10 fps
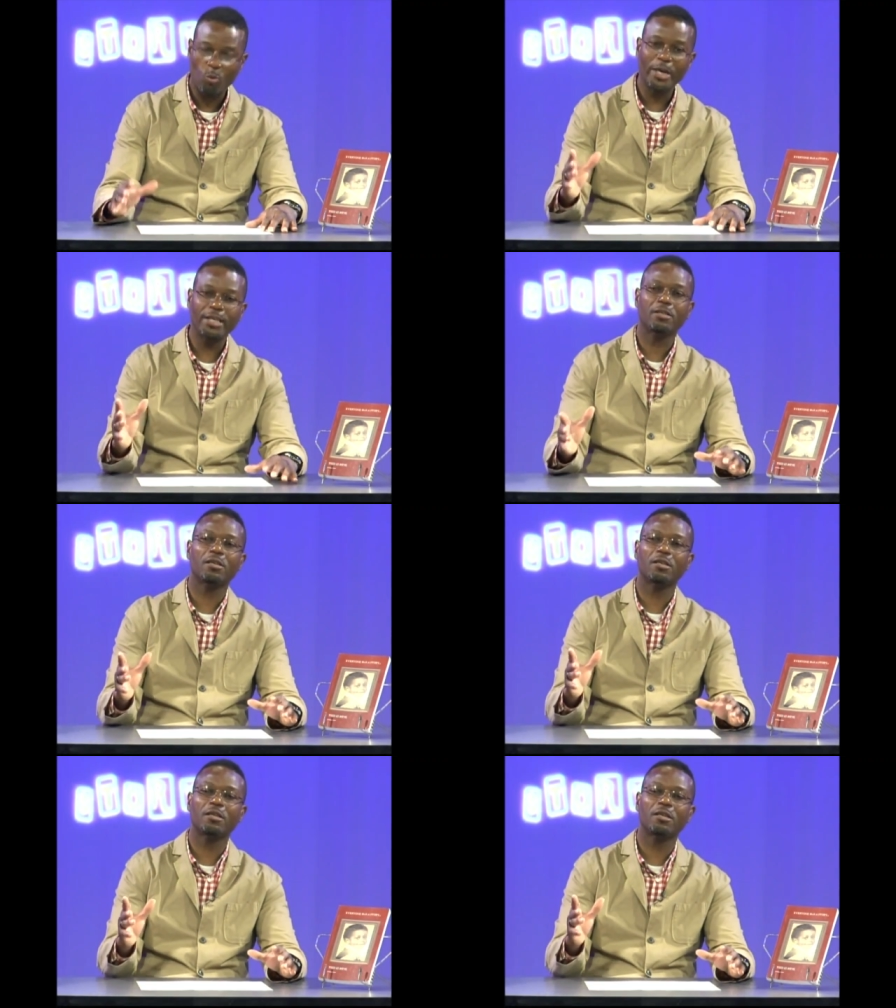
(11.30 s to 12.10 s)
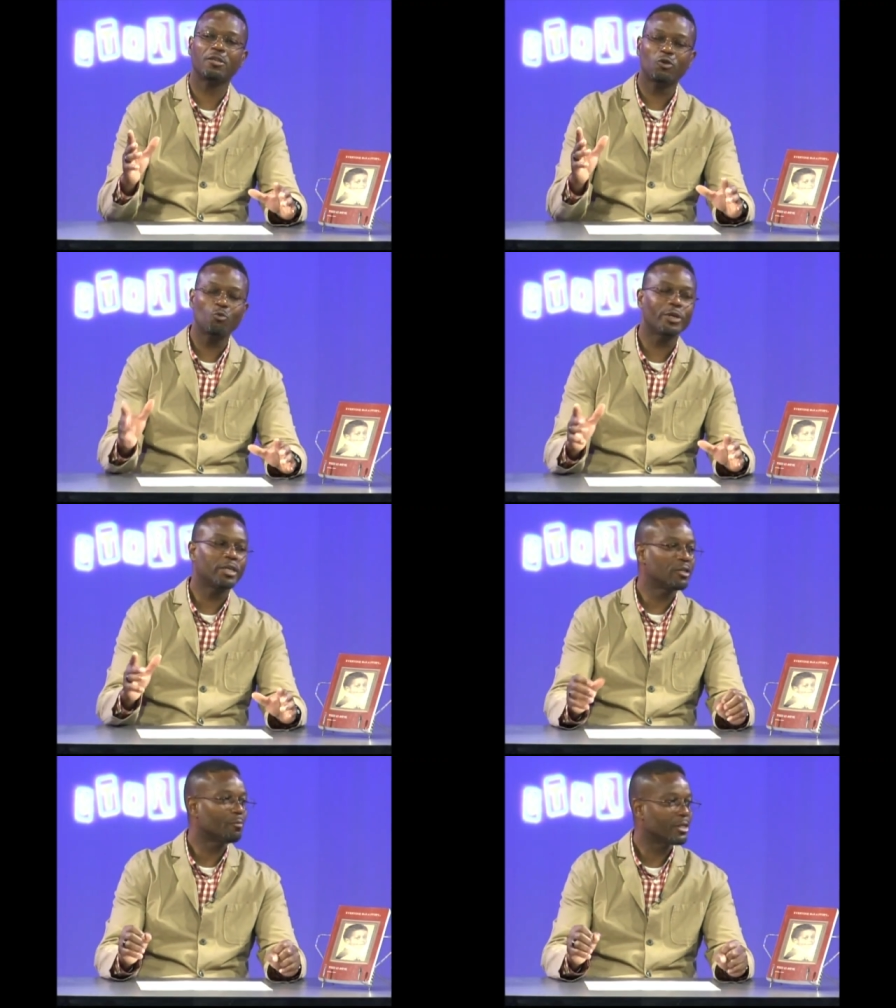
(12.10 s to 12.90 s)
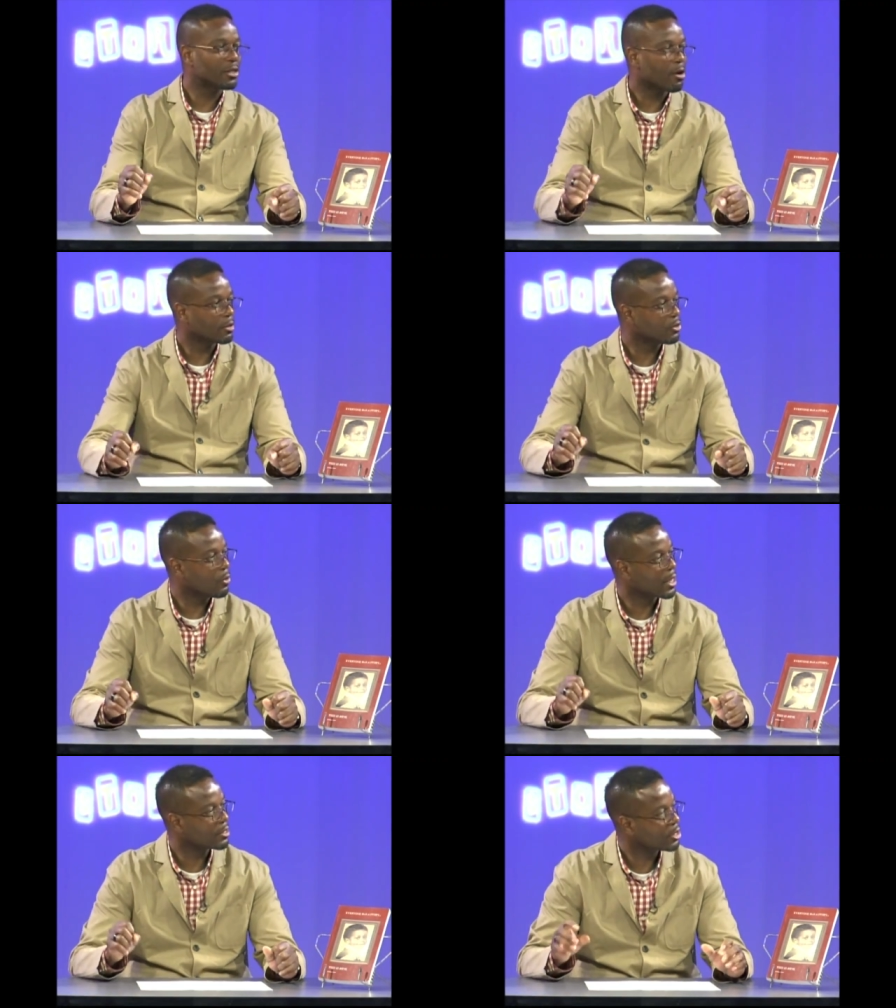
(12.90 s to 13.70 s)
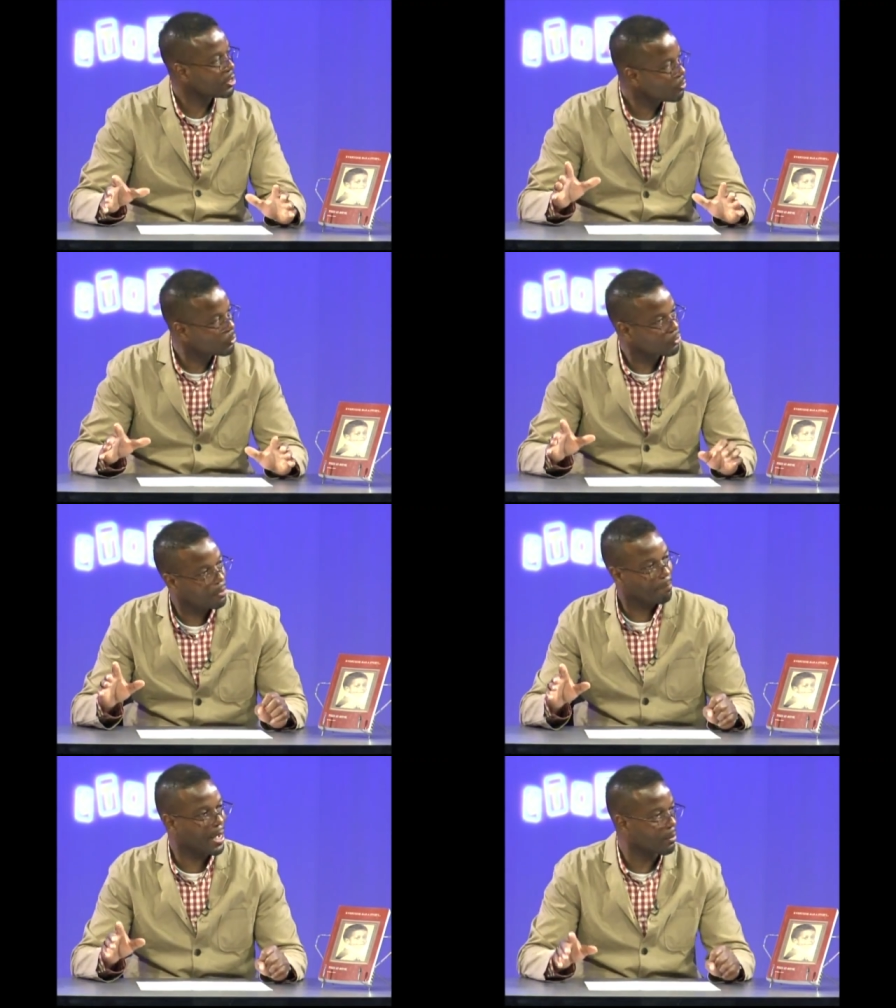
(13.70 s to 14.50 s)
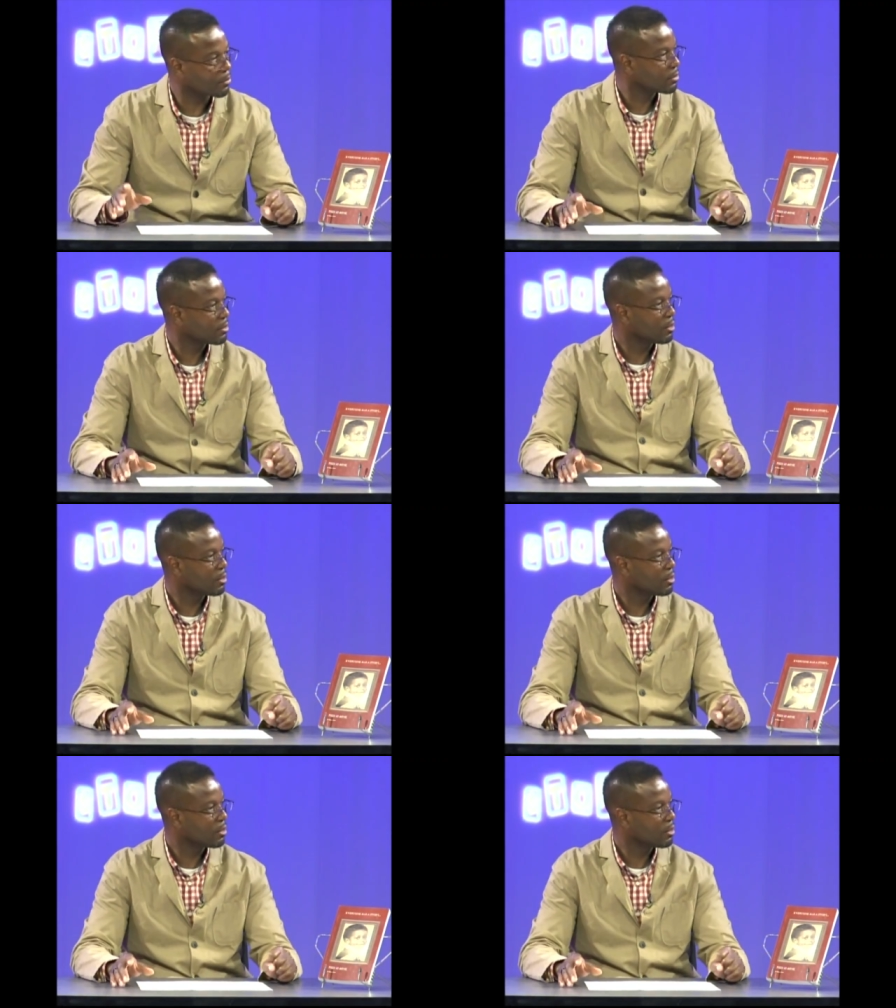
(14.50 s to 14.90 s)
What do we need to be talking to our children about?